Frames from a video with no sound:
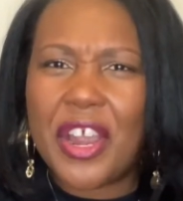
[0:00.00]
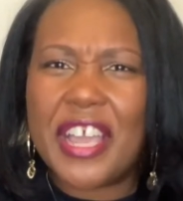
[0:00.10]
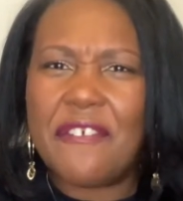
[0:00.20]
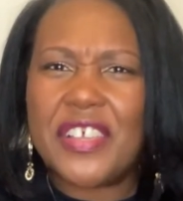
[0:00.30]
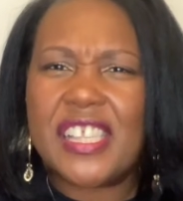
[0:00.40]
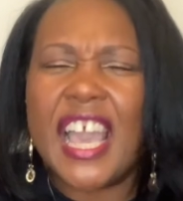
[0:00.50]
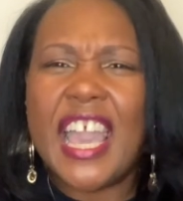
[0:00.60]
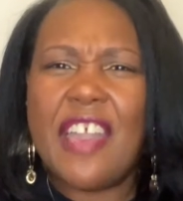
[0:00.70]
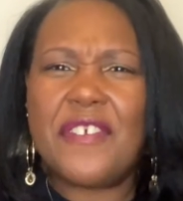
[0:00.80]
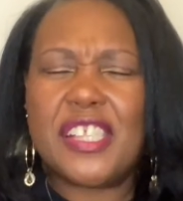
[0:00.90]
If
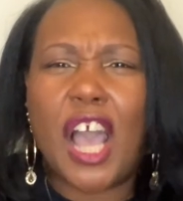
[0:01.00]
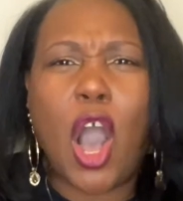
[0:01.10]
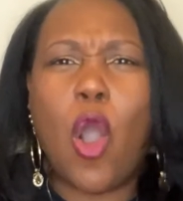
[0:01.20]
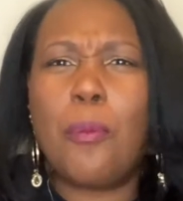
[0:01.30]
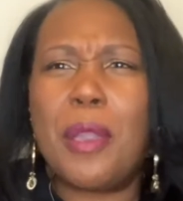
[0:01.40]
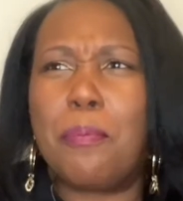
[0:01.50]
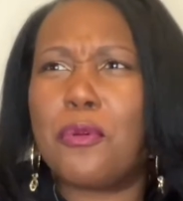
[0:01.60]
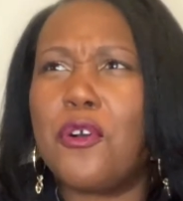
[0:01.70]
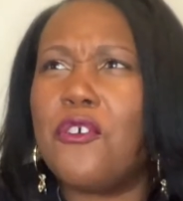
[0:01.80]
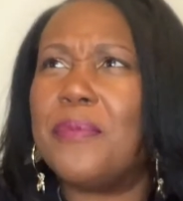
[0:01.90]
it's home
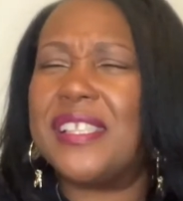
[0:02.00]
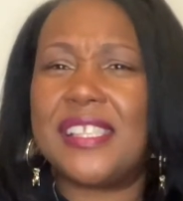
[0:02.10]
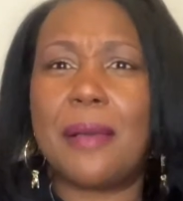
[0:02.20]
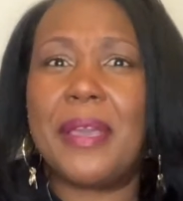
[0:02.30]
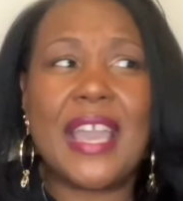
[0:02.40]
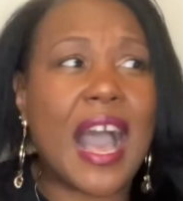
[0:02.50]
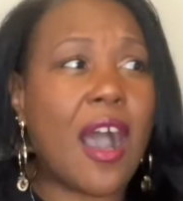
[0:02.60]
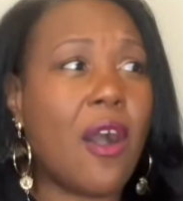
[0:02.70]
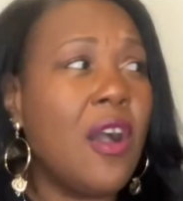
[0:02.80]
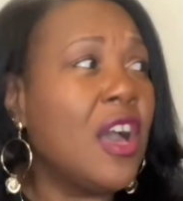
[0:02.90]
improvement, some of
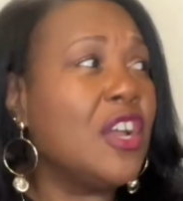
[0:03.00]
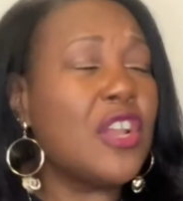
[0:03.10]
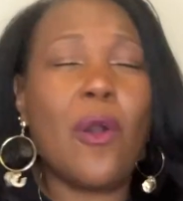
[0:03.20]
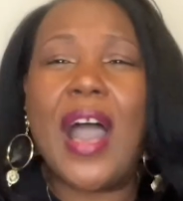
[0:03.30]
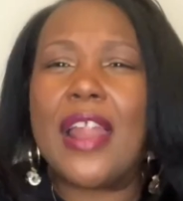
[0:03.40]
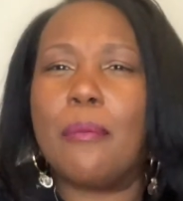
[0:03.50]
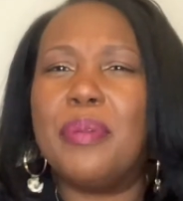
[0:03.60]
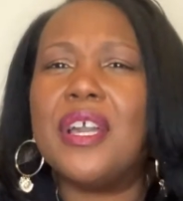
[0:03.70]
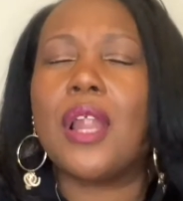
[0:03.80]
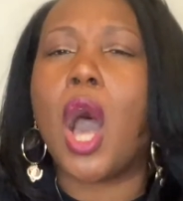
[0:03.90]
y'all know how to
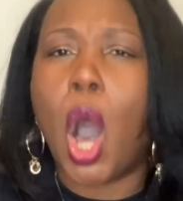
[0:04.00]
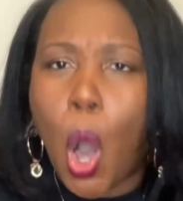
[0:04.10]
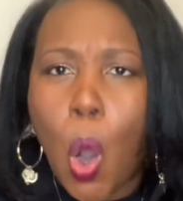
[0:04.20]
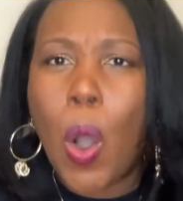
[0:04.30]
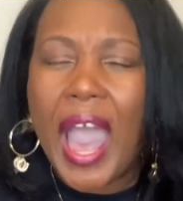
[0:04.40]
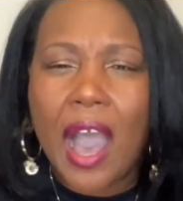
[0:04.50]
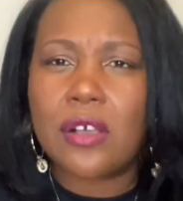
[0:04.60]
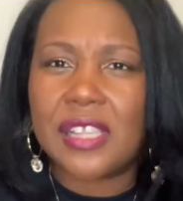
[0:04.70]
build a whole house,